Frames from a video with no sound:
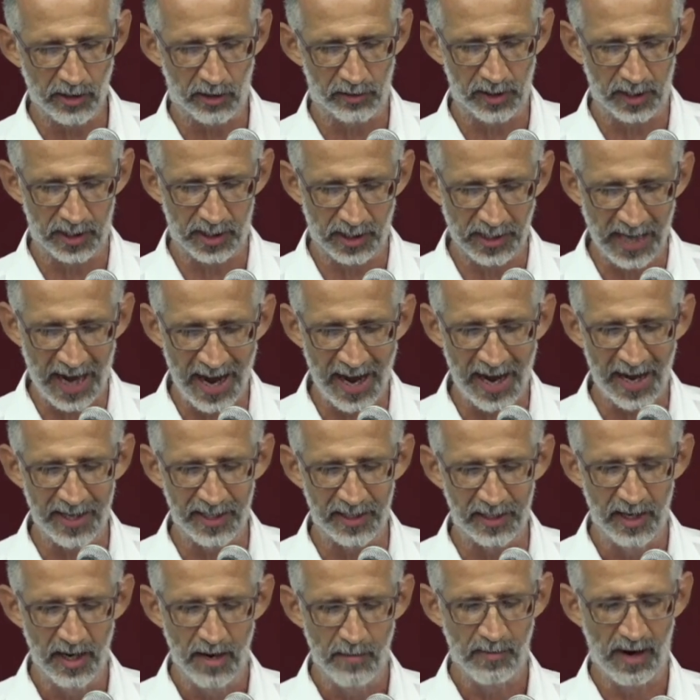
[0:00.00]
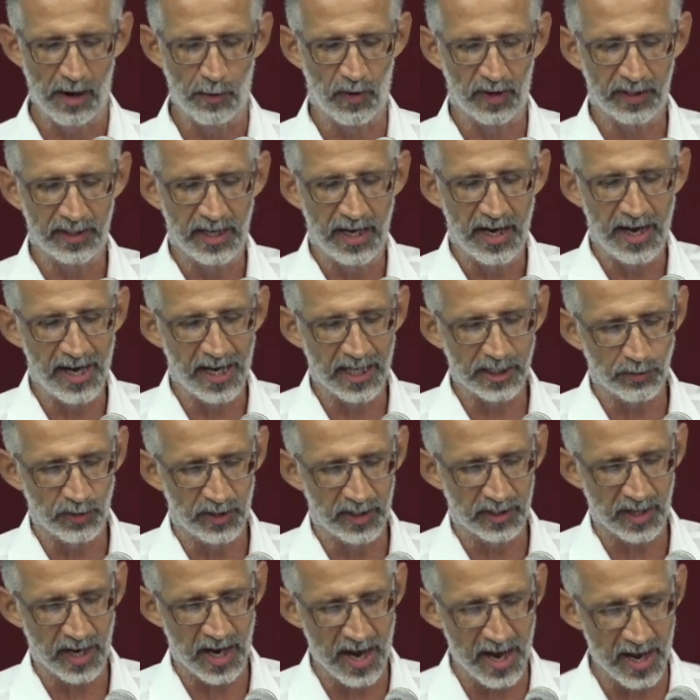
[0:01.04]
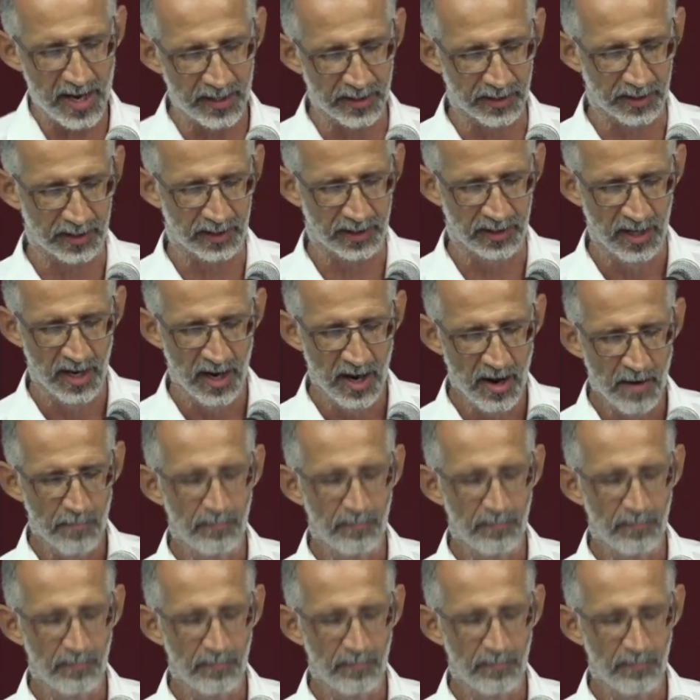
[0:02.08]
or decide by what he hears with his ears,